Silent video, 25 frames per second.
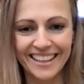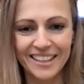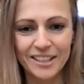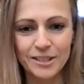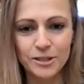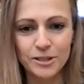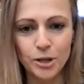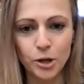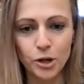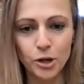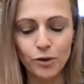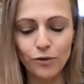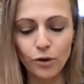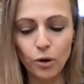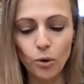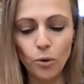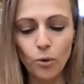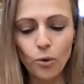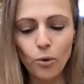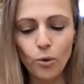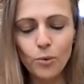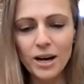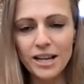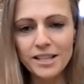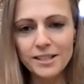So you've
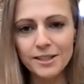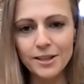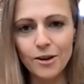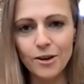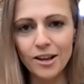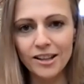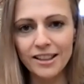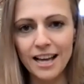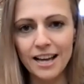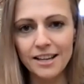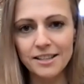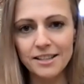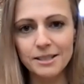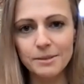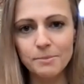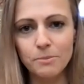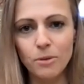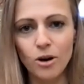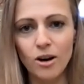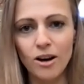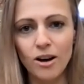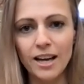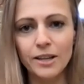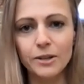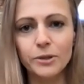always got that
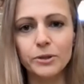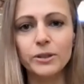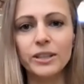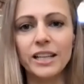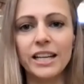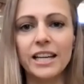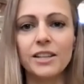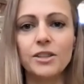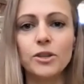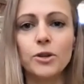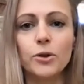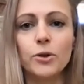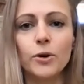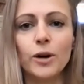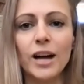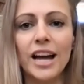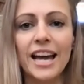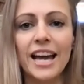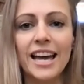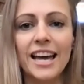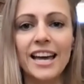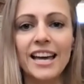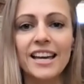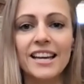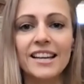smile in your
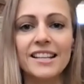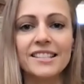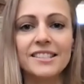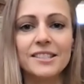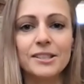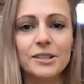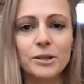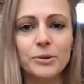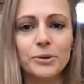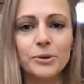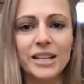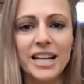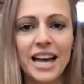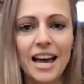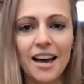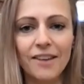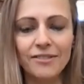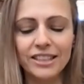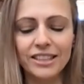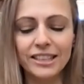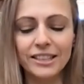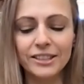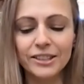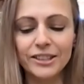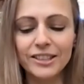hands. Do you want to have
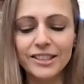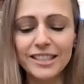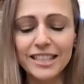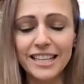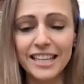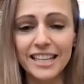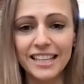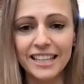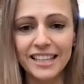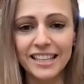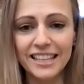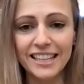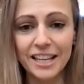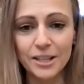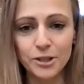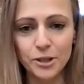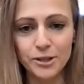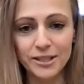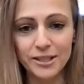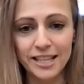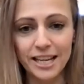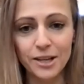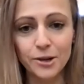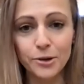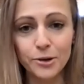a look? Can you
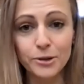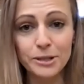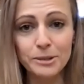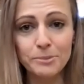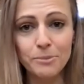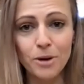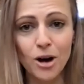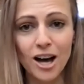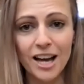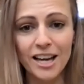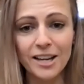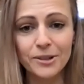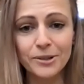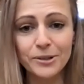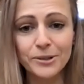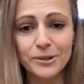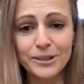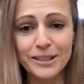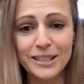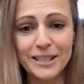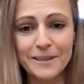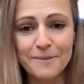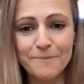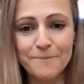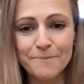see your
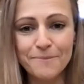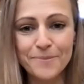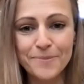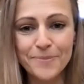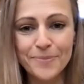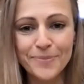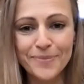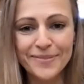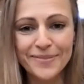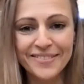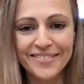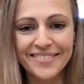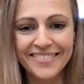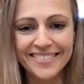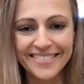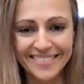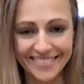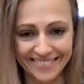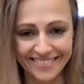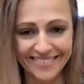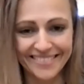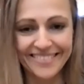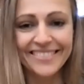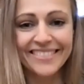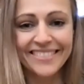smile?
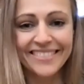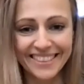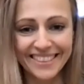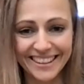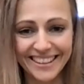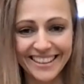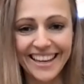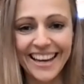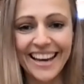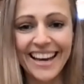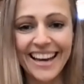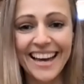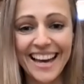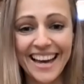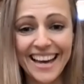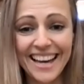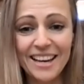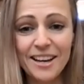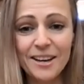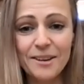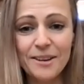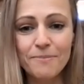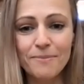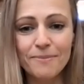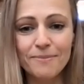Yeah?
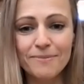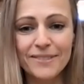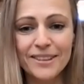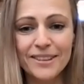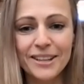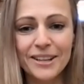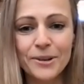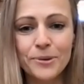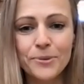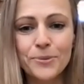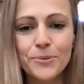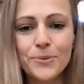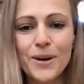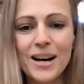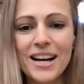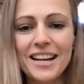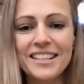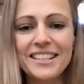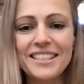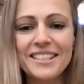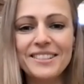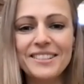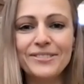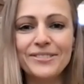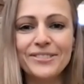
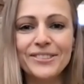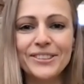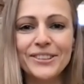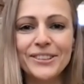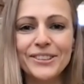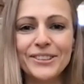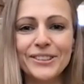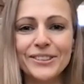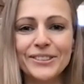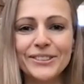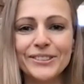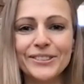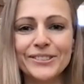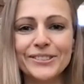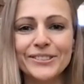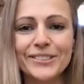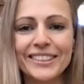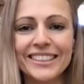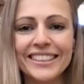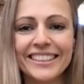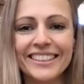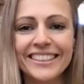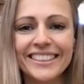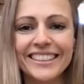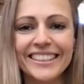Wonderful.
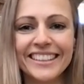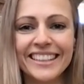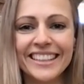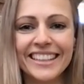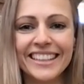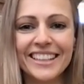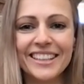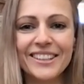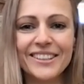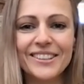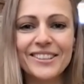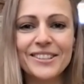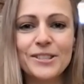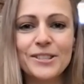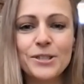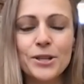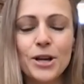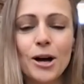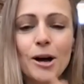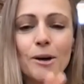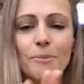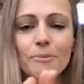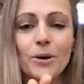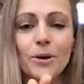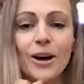Good
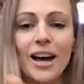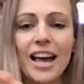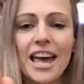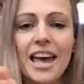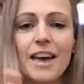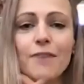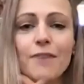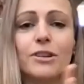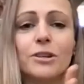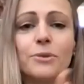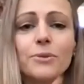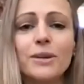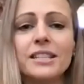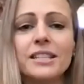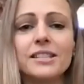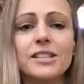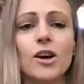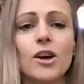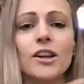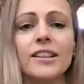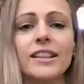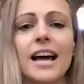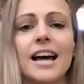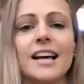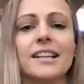job. Well, everyone's
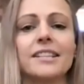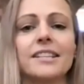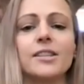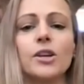got that.